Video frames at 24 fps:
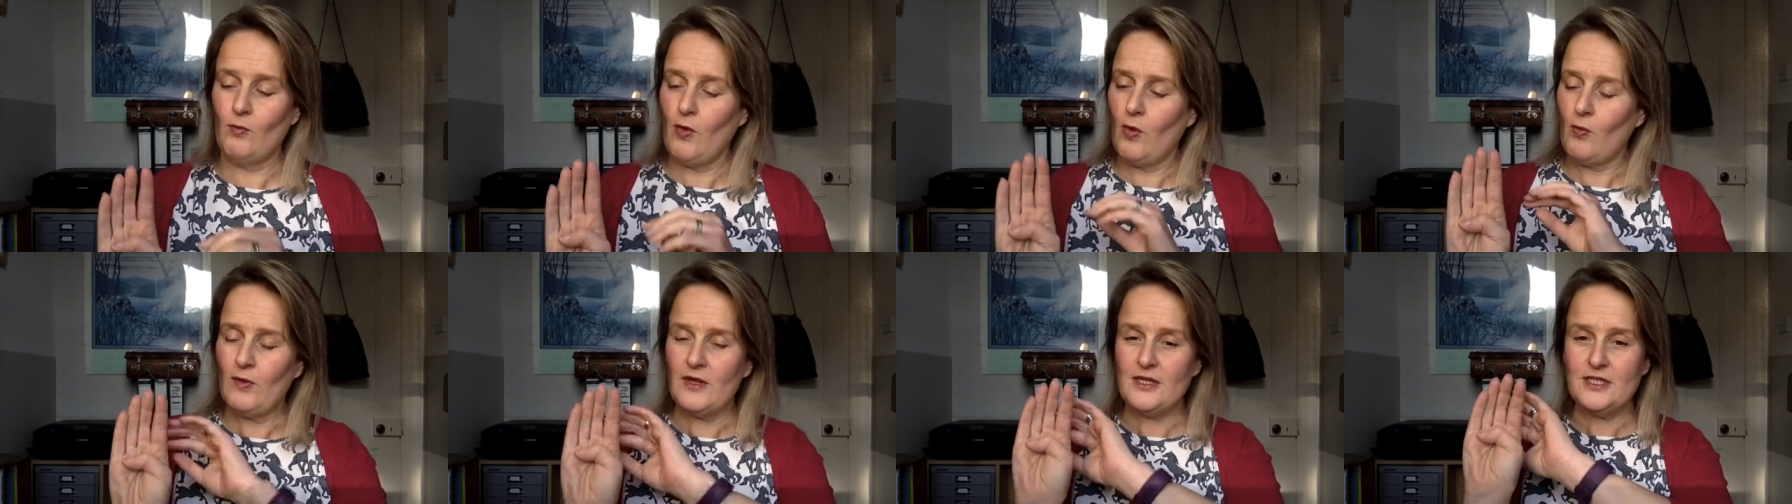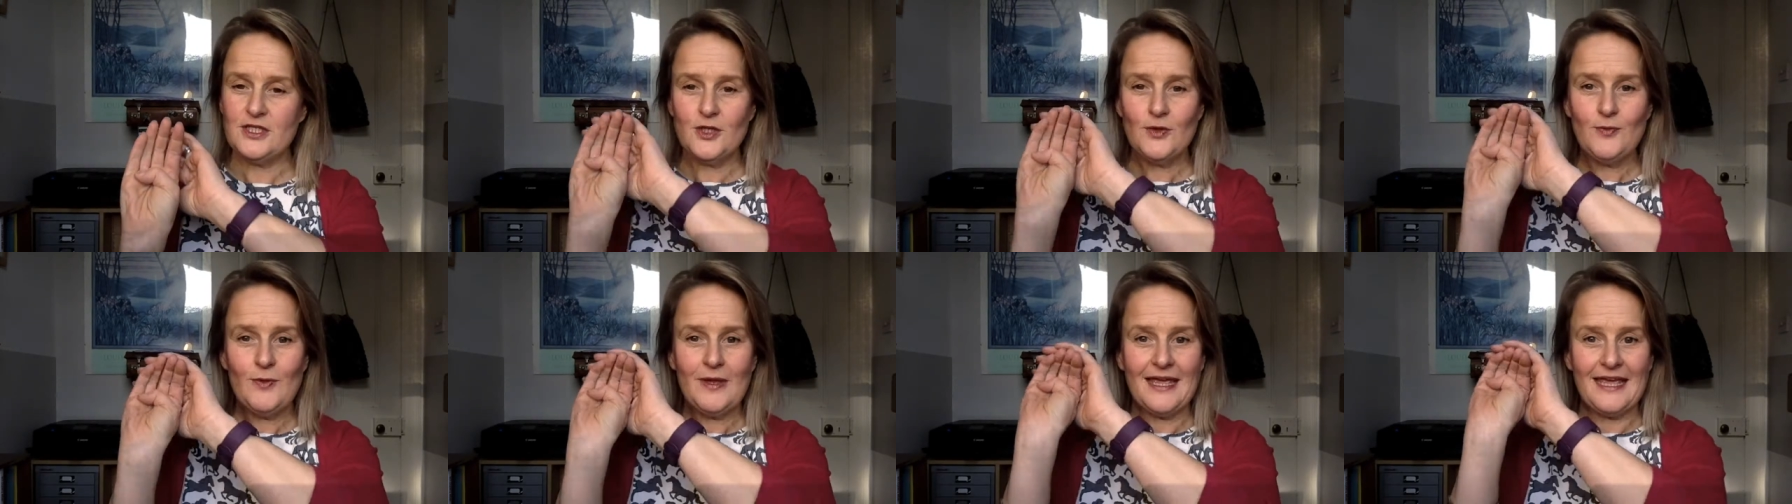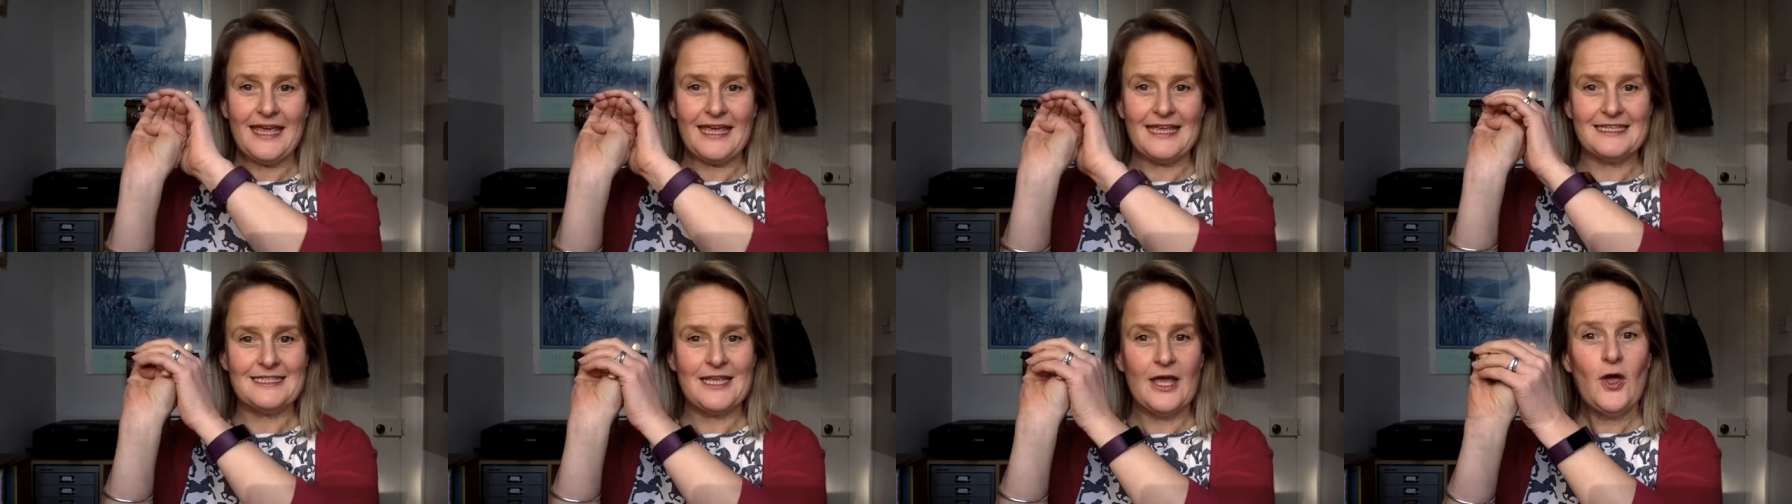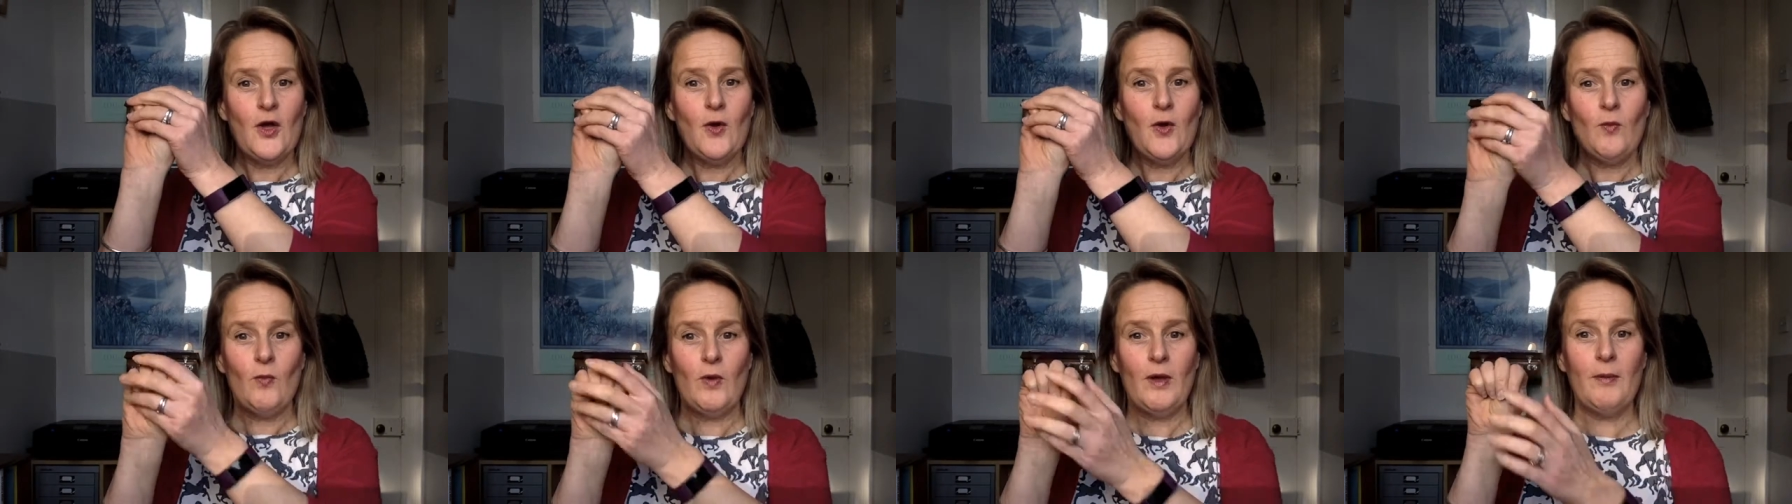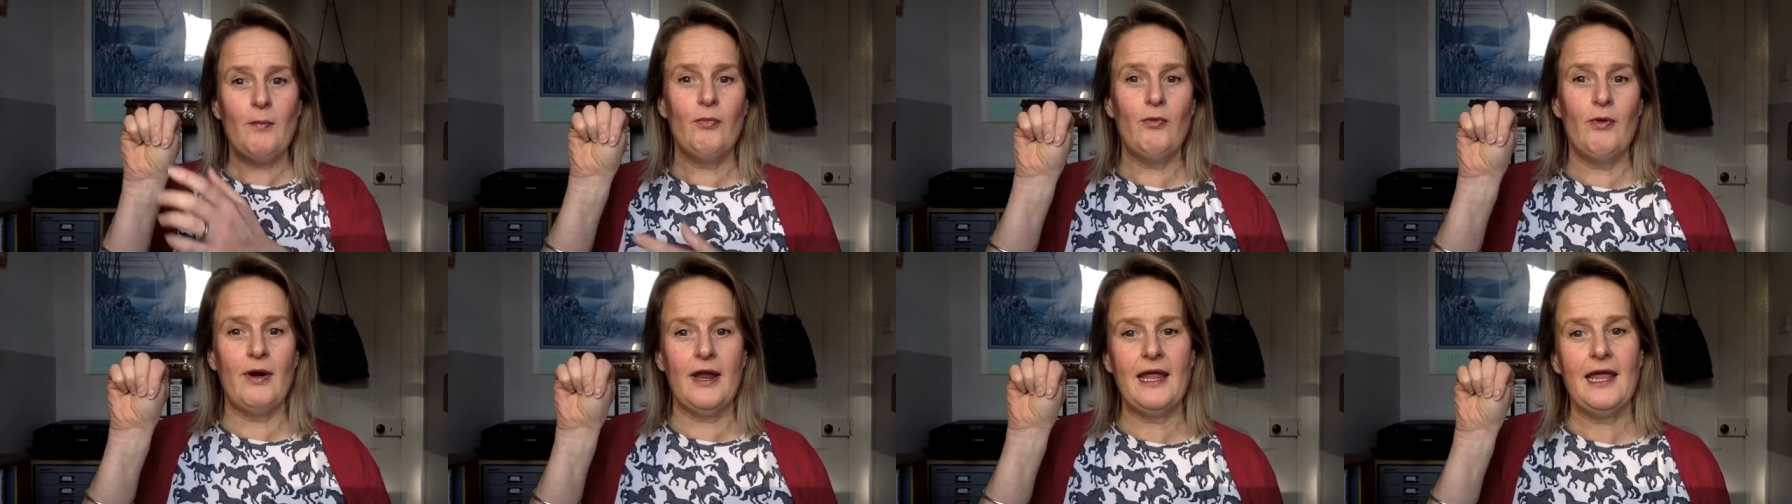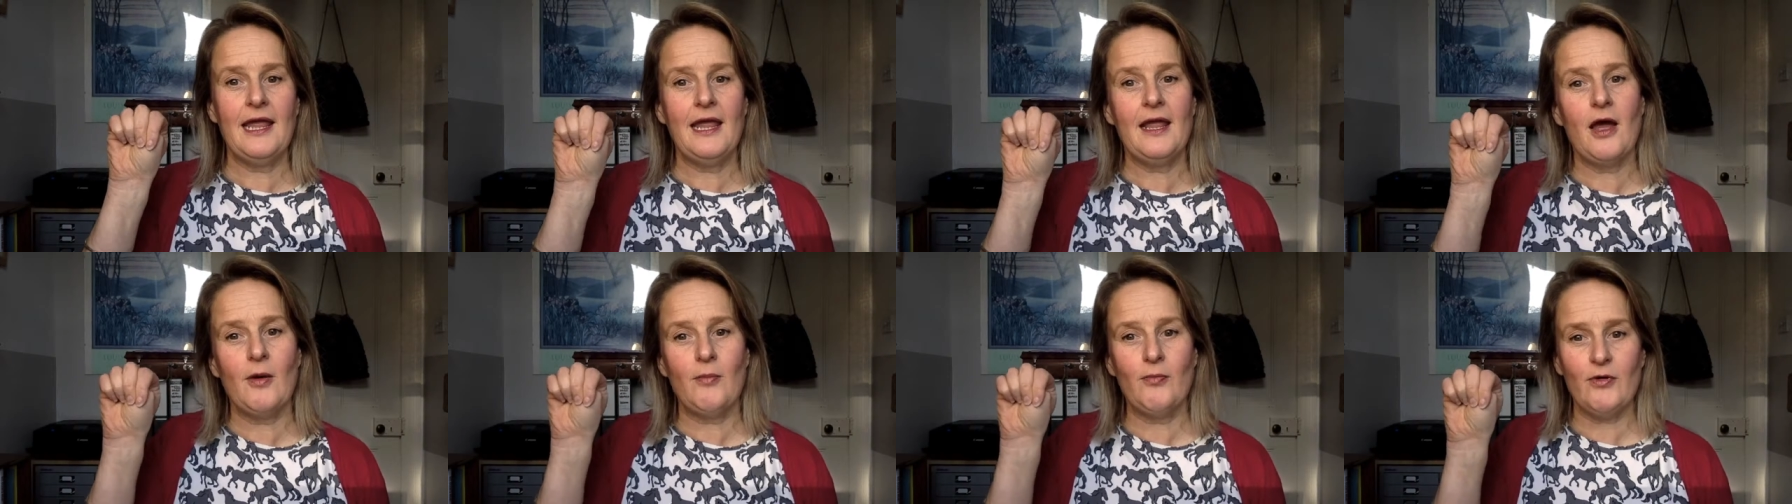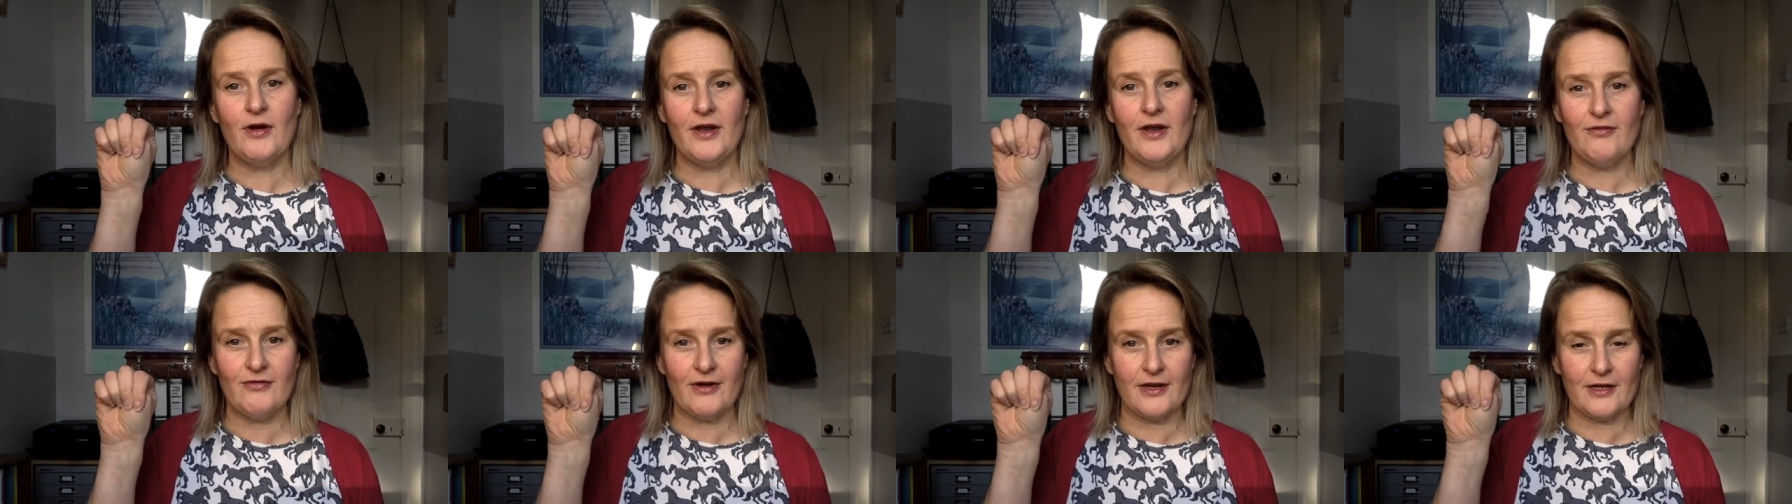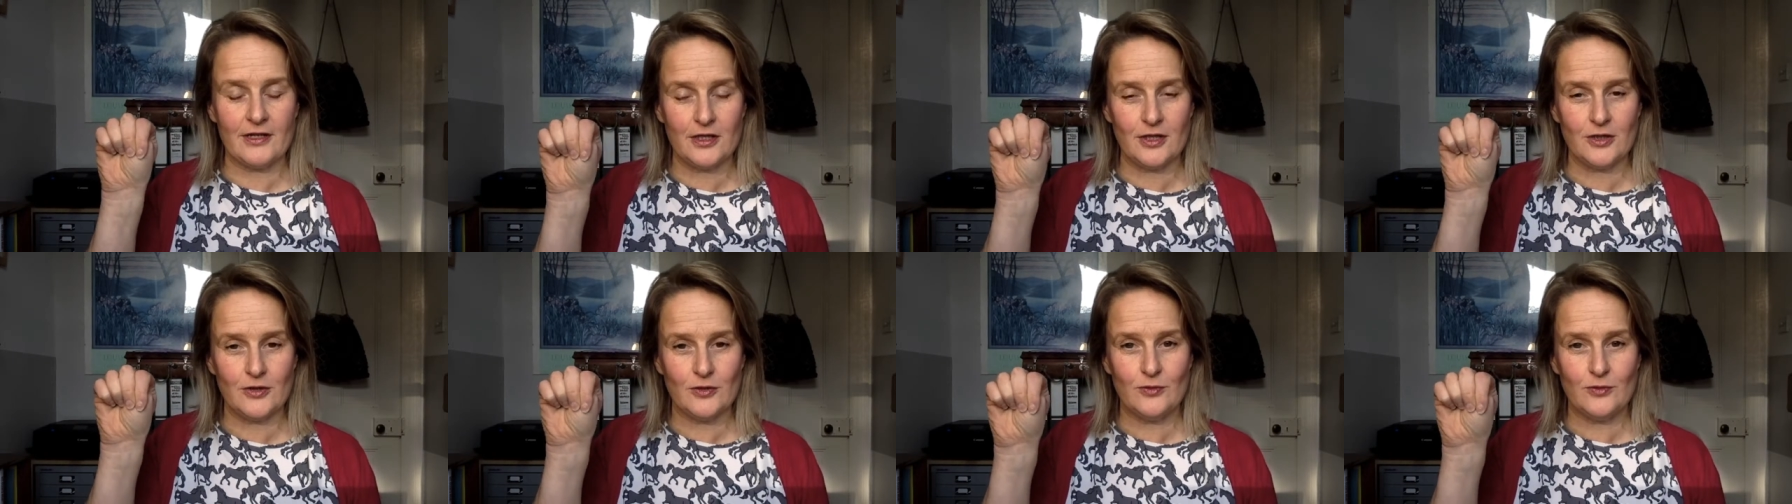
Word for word: what we're doing is we're bringing our prefrontal